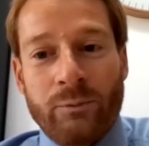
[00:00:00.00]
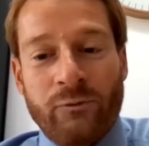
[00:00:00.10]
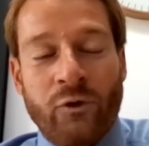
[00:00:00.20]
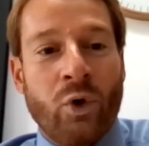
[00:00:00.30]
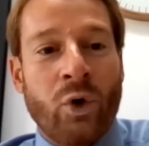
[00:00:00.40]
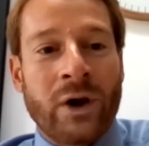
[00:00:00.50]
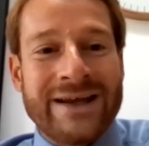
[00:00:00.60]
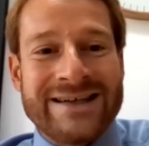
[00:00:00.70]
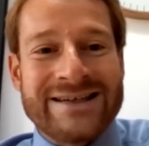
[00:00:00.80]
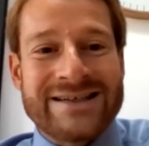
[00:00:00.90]
fall
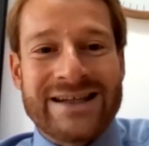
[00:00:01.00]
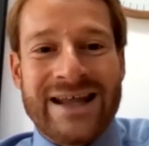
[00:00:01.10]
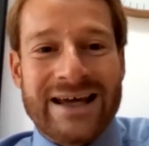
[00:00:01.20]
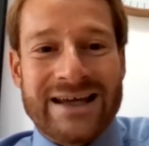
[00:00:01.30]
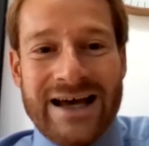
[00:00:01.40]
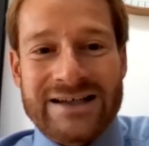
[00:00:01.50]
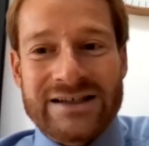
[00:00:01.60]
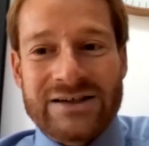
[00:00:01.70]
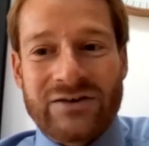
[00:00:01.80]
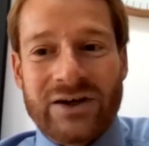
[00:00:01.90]
into that
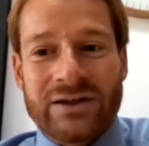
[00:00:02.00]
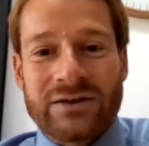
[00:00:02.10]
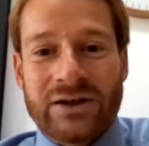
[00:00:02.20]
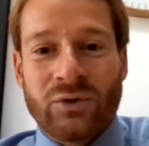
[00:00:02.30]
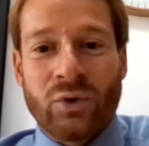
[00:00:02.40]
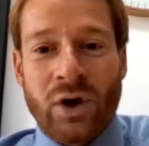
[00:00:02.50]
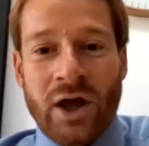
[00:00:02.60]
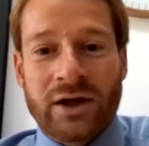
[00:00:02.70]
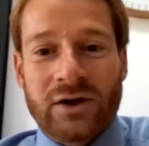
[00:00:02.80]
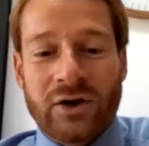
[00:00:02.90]
category in all
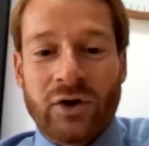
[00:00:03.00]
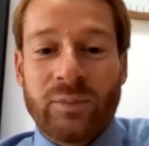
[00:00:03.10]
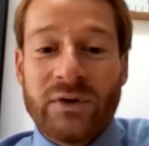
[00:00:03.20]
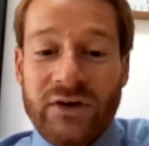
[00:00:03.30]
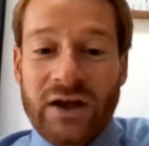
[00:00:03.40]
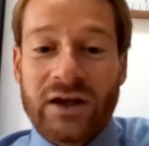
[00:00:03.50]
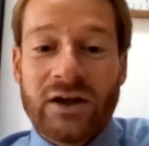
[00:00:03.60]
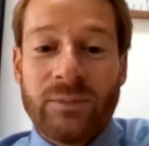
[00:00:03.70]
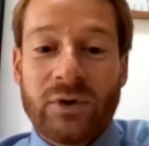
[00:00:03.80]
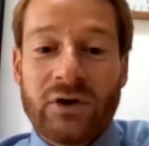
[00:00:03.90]
likelihood,
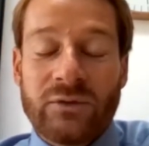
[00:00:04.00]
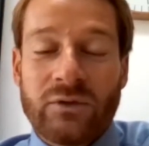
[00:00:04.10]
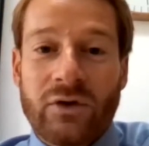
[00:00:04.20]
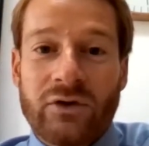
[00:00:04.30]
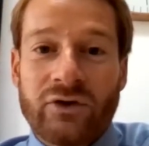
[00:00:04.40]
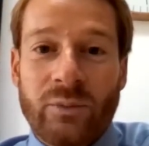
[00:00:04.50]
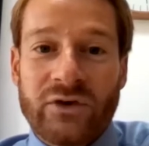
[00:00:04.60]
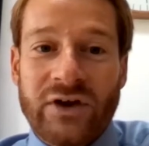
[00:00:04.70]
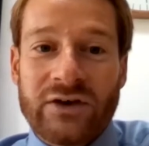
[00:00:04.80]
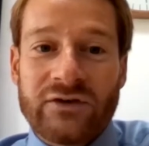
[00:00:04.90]
particularly because we've got the job
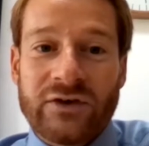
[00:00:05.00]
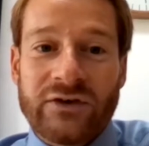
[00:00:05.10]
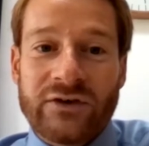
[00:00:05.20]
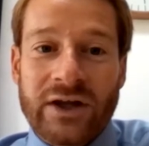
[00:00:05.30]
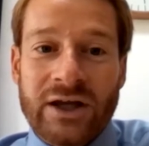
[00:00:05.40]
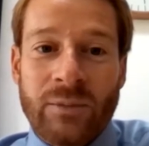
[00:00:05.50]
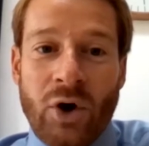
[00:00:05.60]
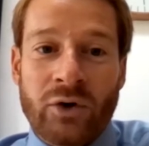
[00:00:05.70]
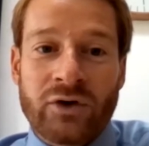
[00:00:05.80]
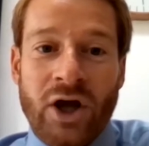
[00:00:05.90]
retention scheme
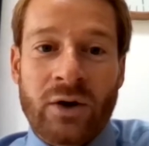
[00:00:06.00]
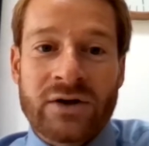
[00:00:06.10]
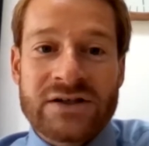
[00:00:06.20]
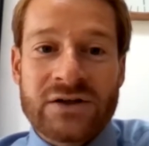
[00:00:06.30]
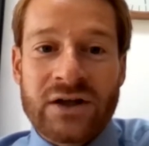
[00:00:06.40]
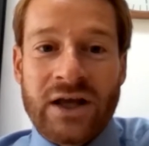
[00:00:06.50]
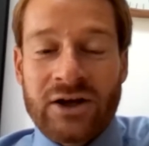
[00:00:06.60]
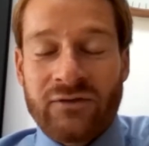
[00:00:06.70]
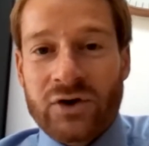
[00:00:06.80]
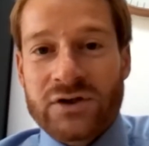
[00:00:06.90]
ongoing until the
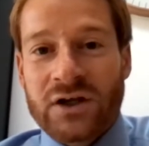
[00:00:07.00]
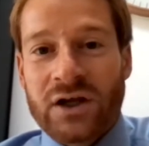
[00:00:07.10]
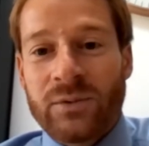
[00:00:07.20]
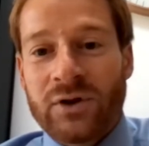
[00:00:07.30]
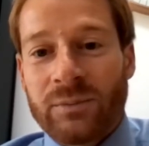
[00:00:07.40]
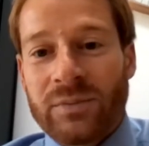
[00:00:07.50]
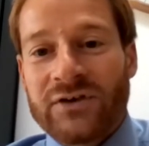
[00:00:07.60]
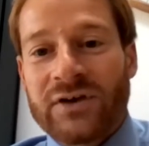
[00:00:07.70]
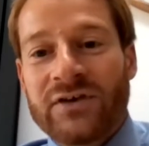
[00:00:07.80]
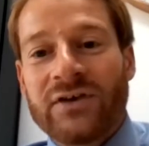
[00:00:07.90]
end of October that
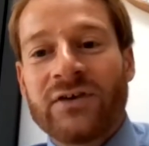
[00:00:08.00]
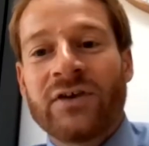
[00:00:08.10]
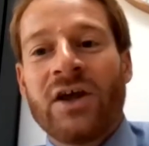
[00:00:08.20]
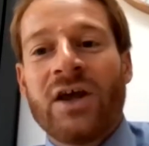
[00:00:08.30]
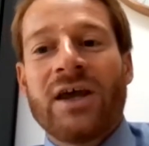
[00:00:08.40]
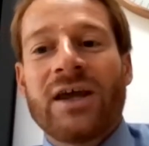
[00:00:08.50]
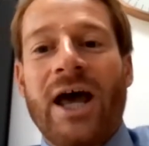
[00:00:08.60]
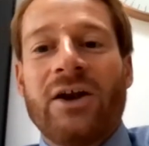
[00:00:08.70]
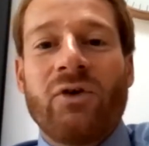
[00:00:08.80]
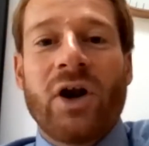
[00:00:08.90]
businesses
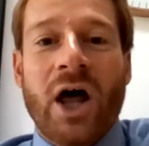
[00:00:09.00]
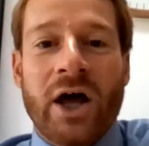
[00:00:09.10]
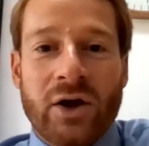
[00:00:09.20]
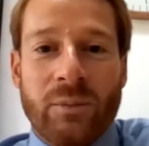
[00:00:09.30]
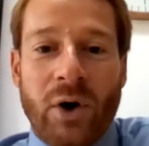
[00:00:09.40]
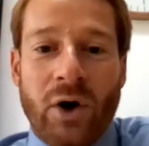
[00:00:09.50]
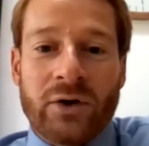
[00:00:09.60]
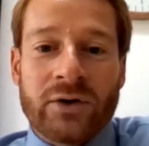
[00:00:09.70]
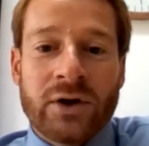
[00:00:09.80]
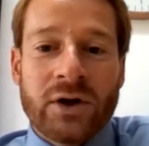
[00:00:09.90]
can rely
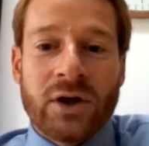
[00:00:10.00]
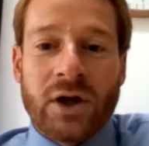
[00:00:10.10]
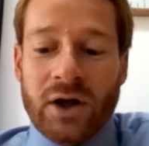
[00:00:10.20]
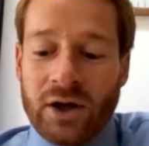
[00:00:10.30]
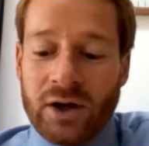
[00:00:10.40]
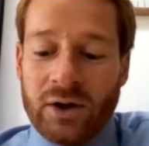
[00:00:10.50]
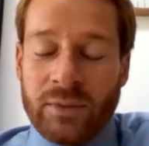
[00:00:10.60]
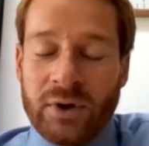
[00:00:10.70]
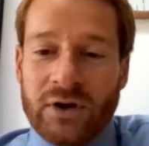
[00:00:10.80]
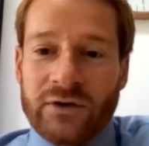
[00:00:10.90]
upon.
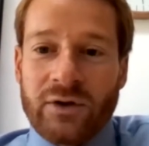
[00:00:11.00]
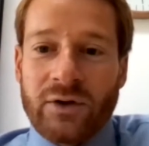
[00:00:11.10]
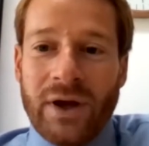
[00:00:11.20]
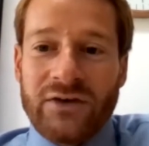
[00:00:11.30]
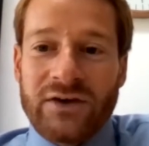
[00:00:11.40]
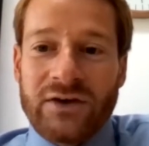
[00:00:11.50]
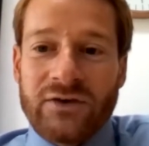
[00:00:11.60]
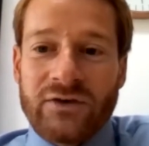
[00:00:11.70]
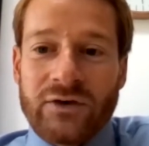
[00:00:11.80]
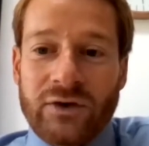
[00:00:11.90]
So the
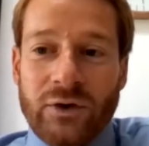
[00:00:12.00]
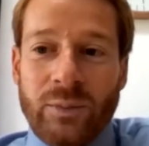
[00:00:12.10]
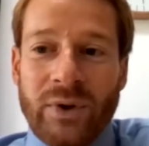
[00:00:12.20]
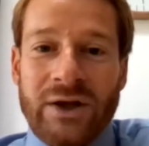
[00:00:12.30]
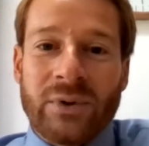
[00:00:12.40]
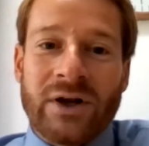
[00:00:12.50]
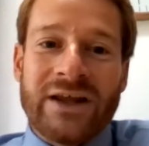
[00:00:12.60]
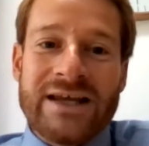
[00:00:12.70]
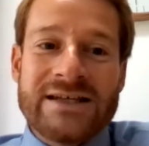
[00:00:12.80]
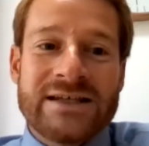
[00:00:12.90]
message to people
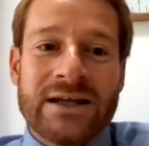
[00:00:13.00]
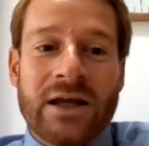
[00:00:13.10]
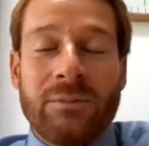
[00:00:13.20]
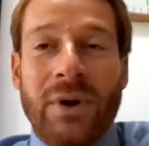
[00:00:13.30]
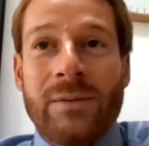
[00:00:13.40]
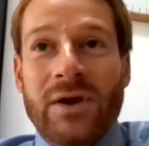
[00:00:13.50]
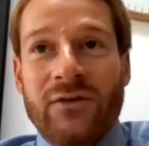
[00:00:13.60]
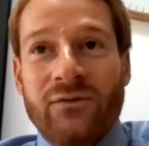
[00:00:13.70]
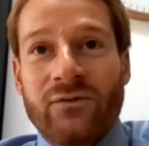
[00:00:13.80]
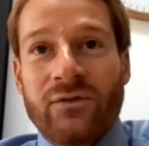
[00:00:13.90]
is maybe if